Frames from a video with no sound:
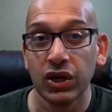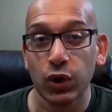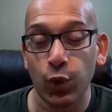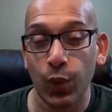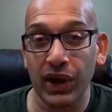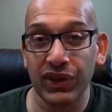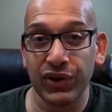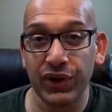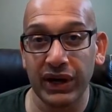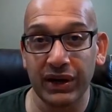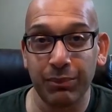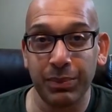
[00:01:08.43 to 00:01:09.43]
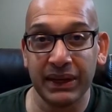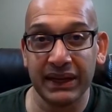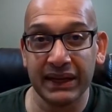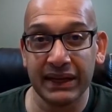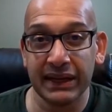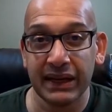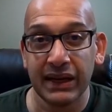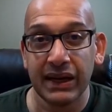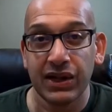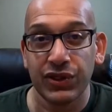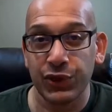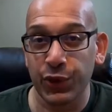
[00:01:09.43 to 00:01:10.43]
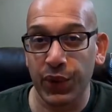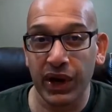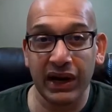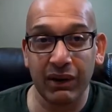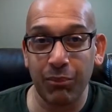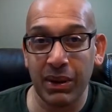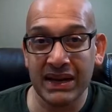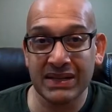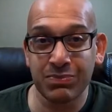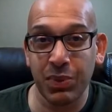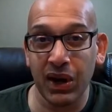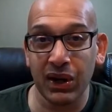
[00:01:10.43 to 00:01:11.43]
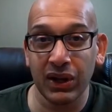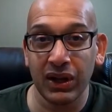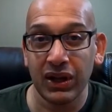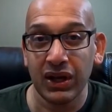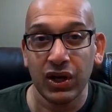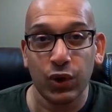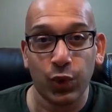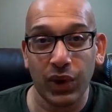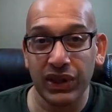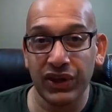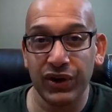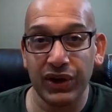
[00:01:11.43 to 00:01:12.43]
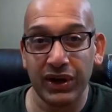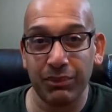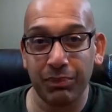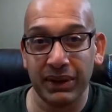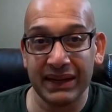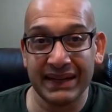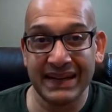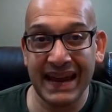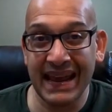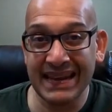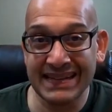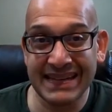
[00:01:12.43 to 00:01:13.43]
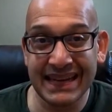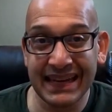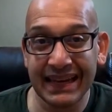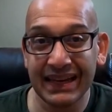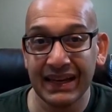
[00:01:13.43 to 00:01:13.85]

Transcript: whether it be throwing a baseball, whether it be dancing,